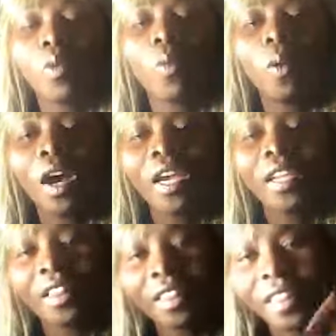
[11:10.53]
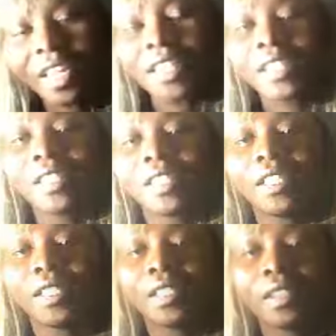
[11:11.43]
Why next
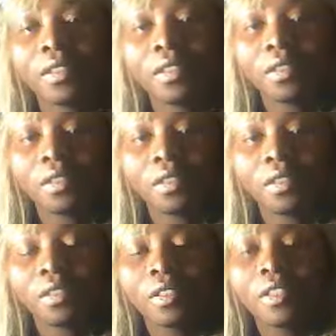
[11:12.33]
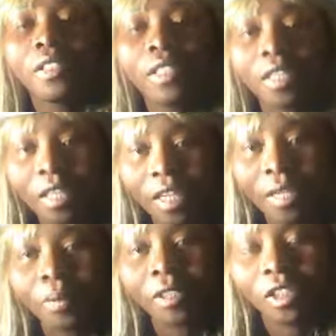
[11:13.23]
year the
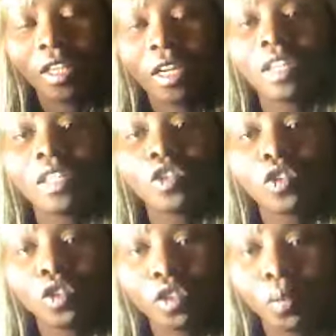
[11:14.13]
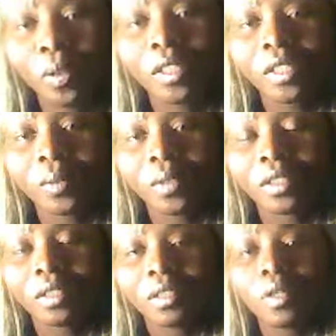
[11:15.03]
neighbor's child is not
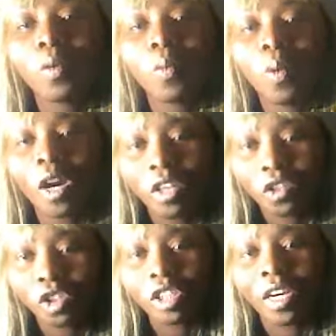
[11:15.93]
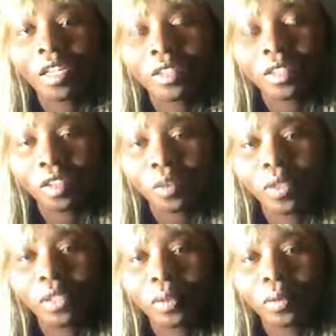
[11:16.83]
21? Why your child is the
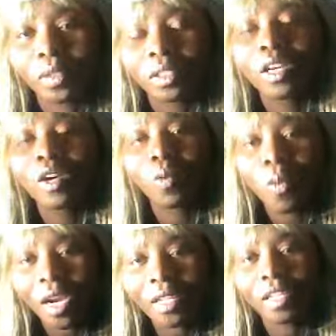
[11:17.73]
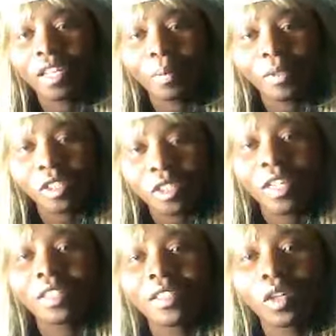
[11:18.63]
21? Why the neighbor's
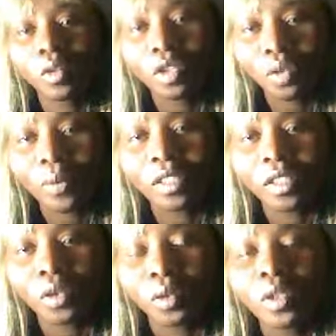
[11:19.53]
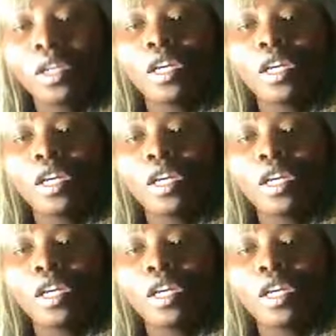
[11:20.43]
child is now the 22?